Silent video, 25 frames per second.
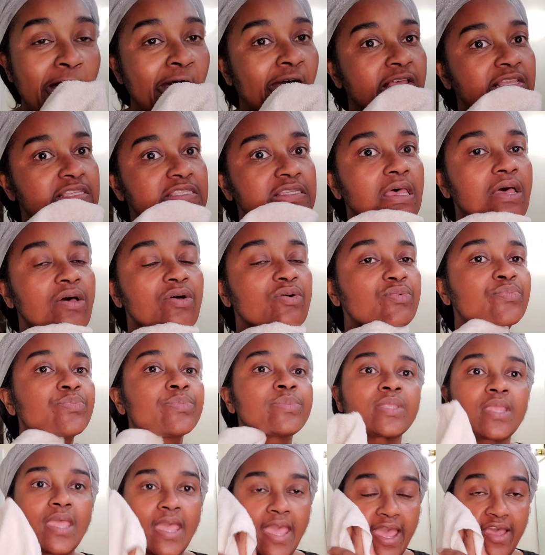So,
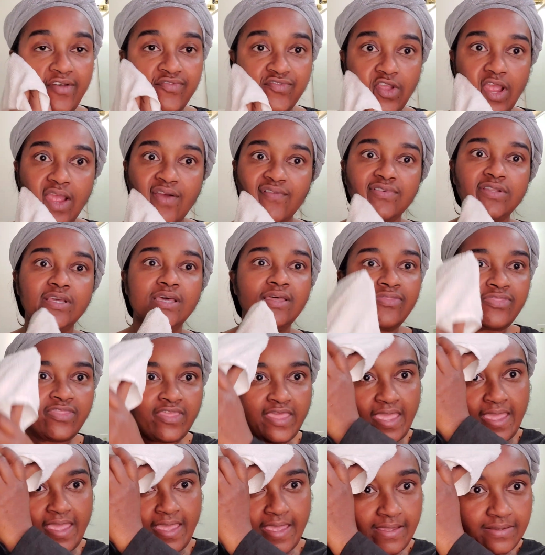after I've done
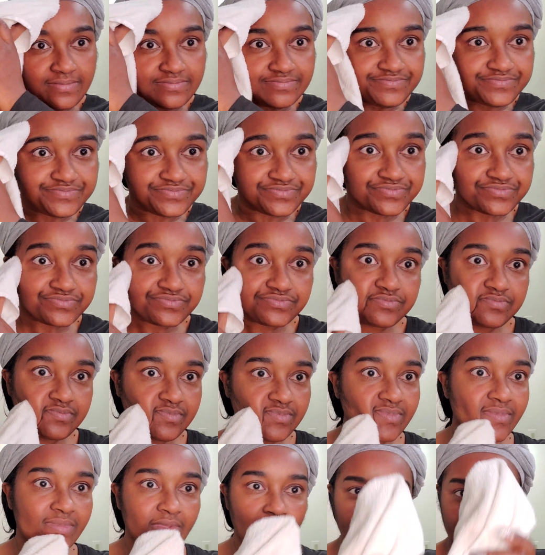that,
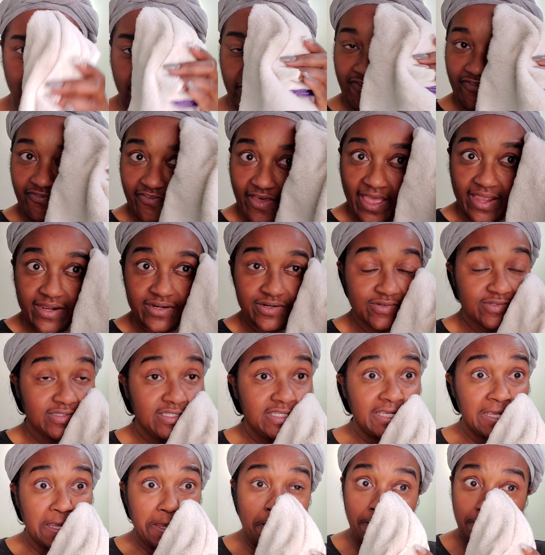the final
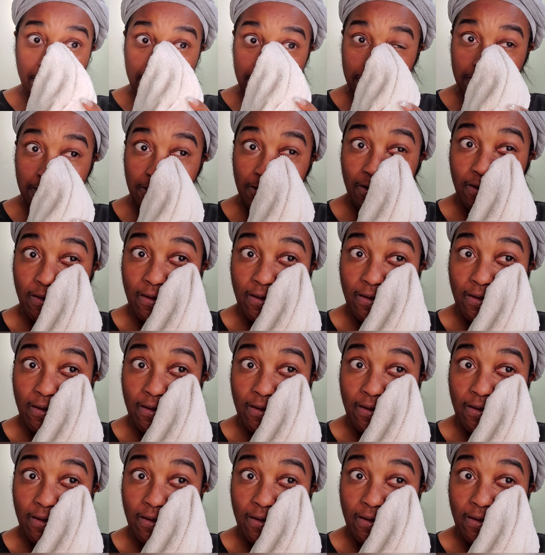test